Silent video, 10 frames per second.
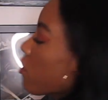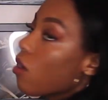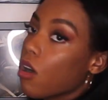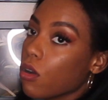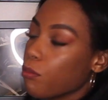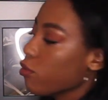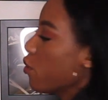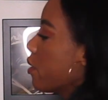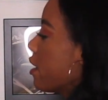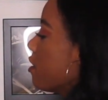all
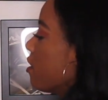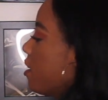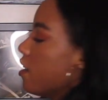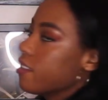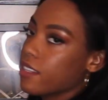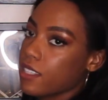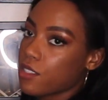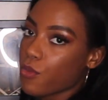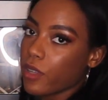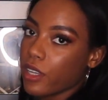broken. This
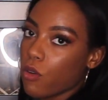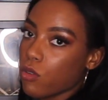is a really old